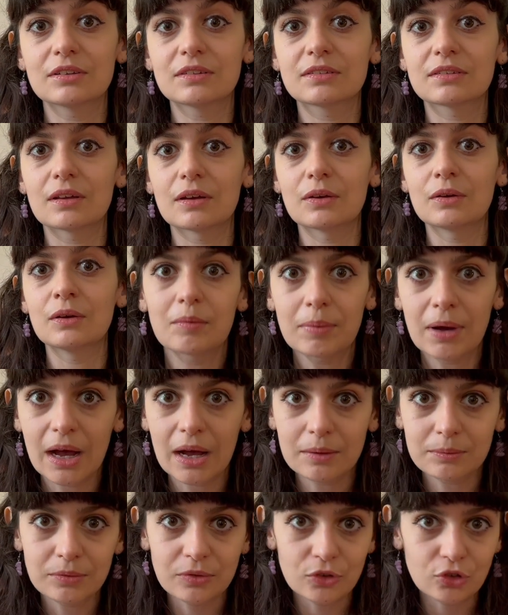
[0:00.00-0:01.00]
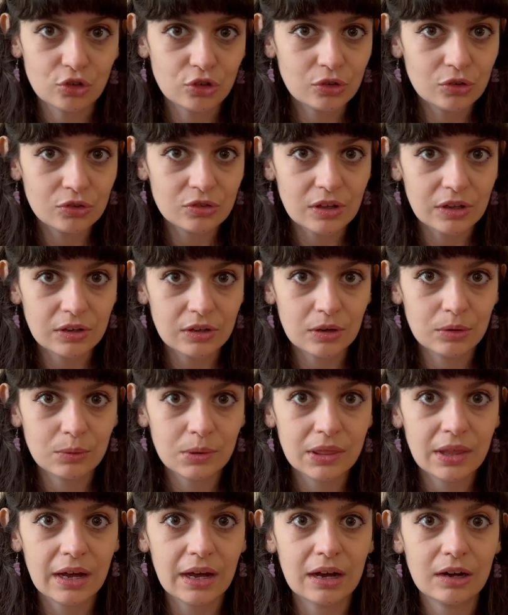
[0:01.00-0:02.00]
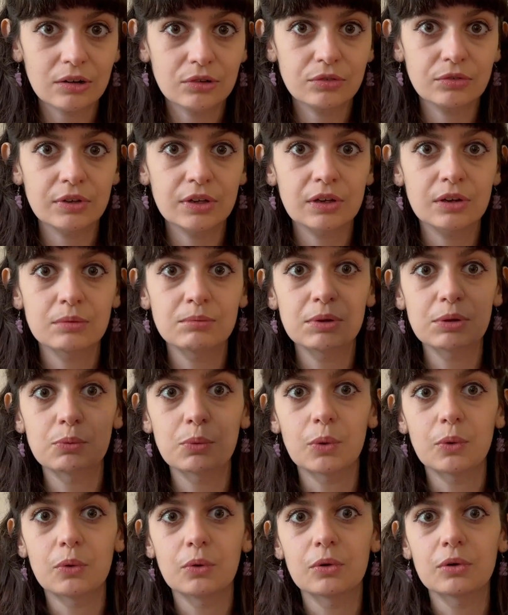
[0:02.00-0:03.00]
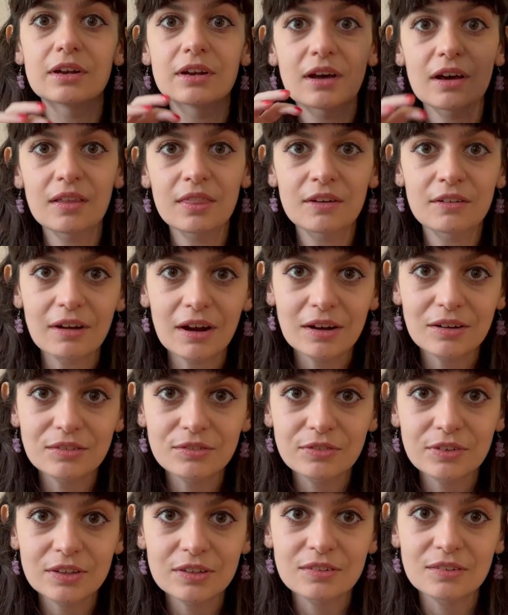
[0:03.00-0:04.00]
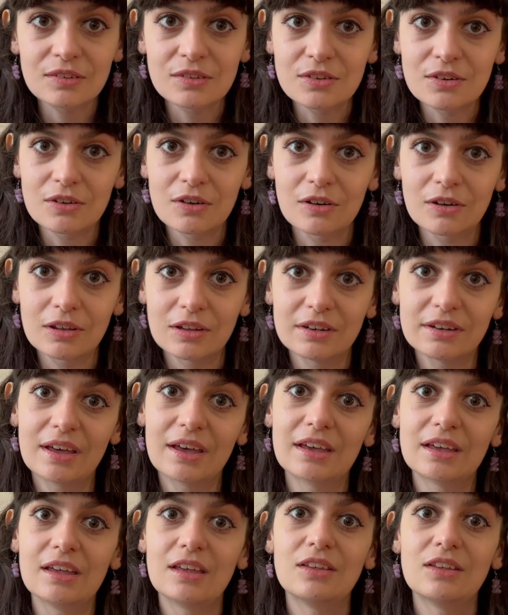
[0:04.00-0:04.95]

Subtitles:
So perhaps the shoes that go with that outfit can be worn in other outfits on your holiday,